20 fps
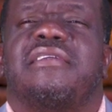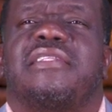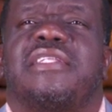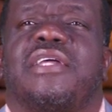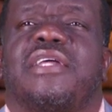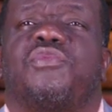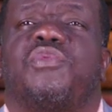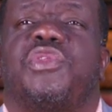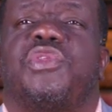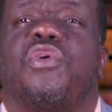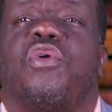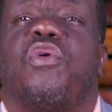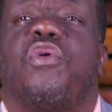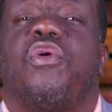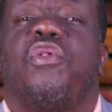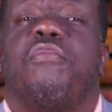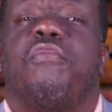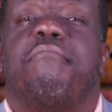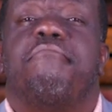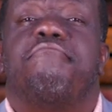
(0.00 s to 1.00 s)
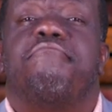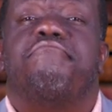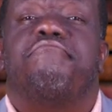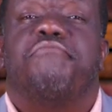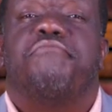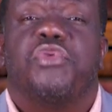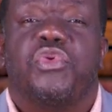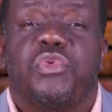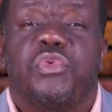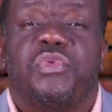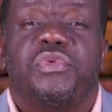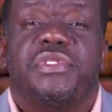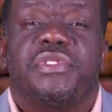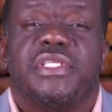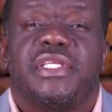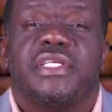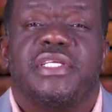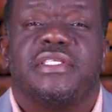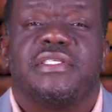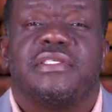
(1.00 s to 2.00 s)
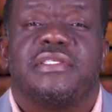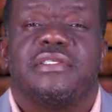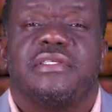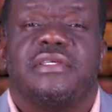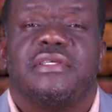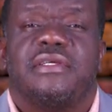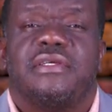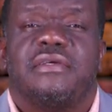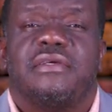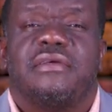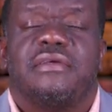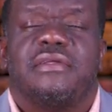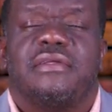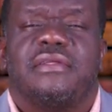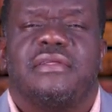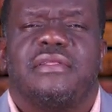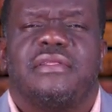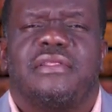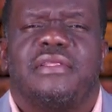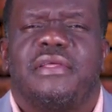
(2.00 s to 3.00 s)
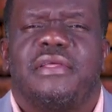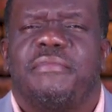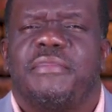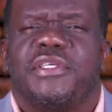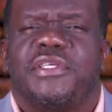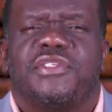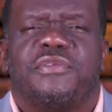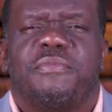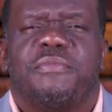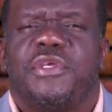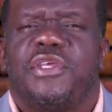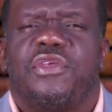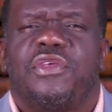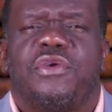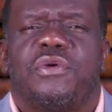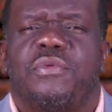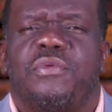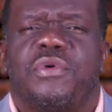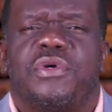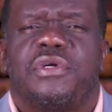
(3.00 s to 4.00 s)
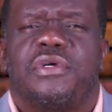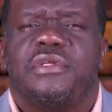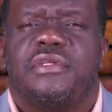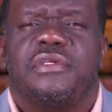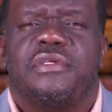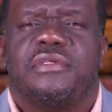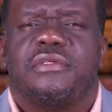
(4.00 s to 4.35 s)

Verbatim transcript: that with all boldness they may speak your word.